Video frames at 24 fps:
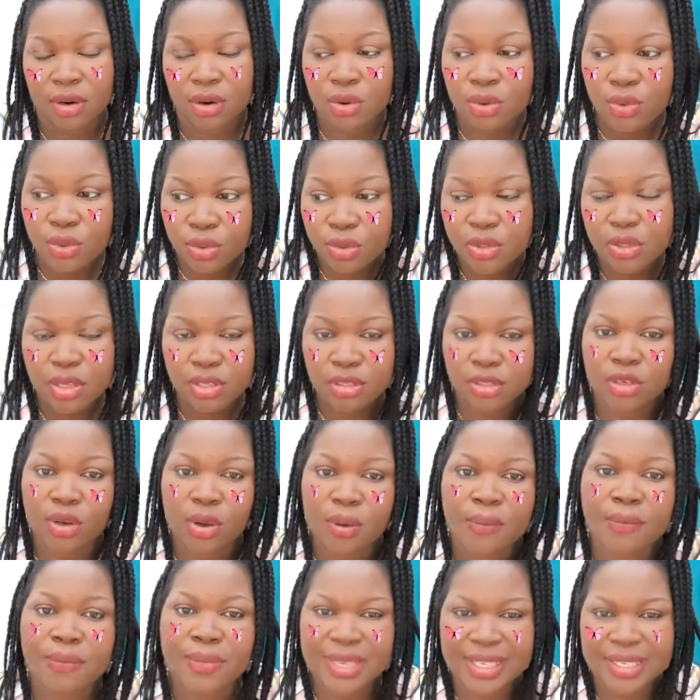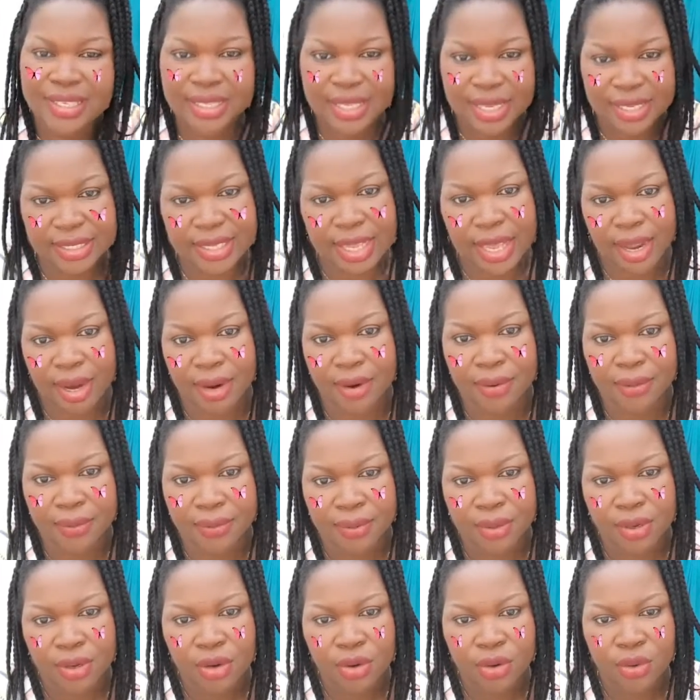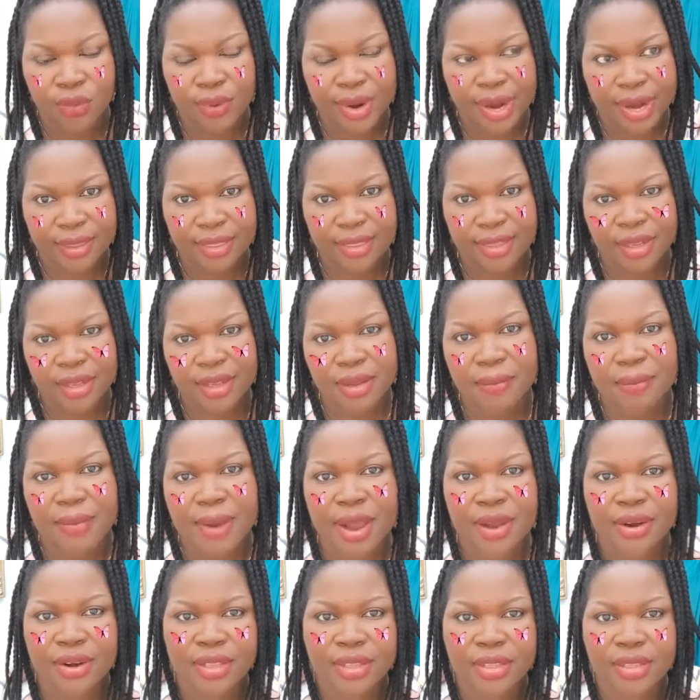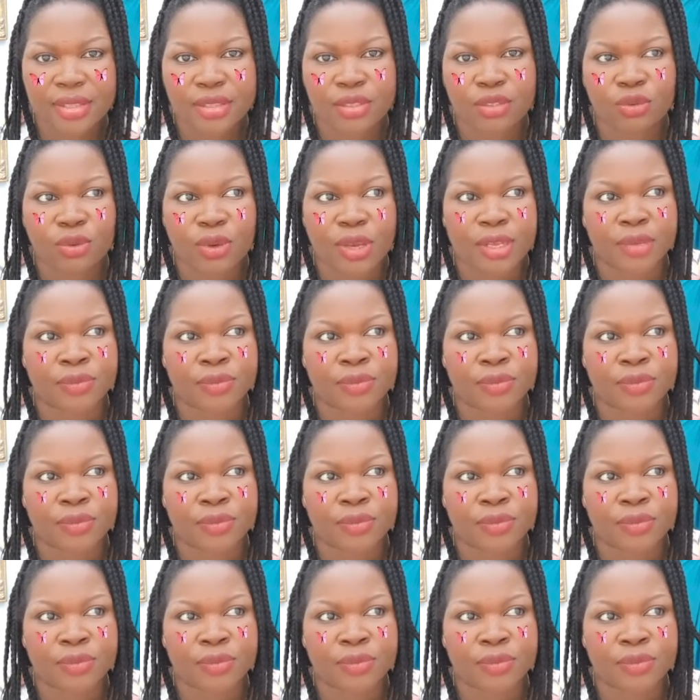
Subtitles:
Who does your business help? Right? Think about it this way.